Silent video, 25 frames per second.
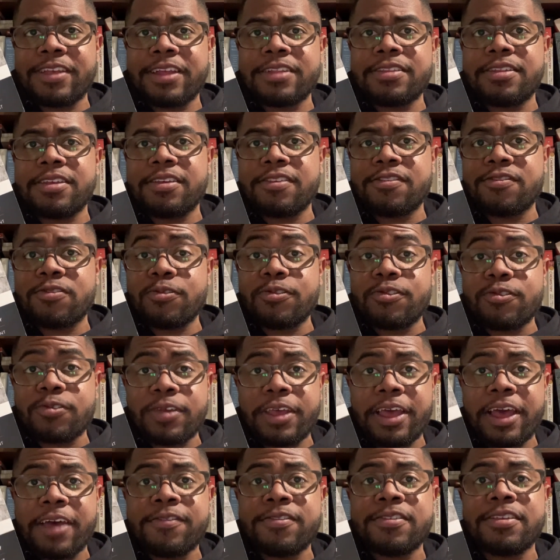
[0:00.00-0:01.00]
that is
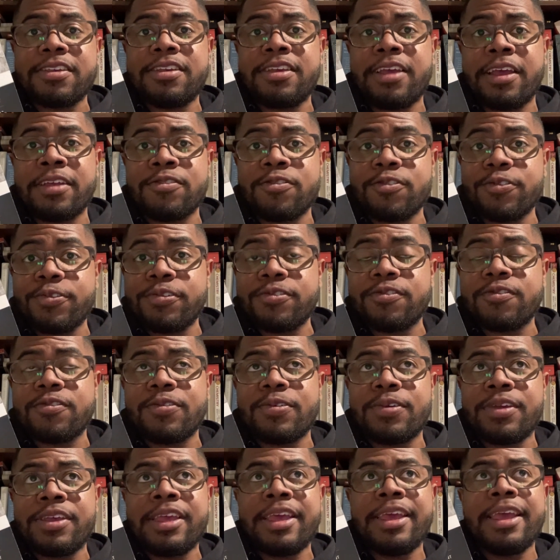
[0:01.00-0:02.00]
Dostoevsky and
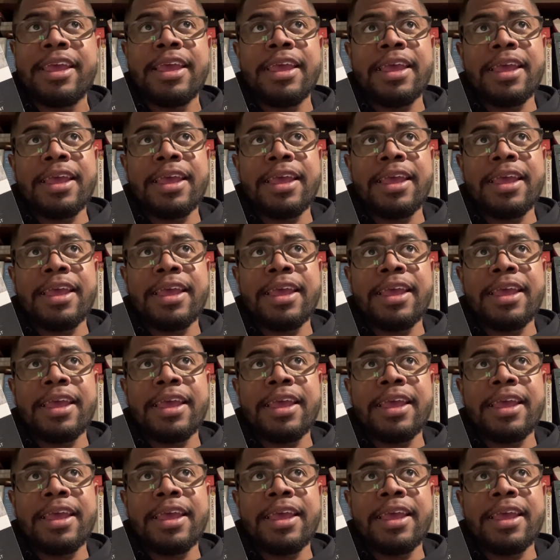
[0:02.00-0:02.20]
Tolstoy.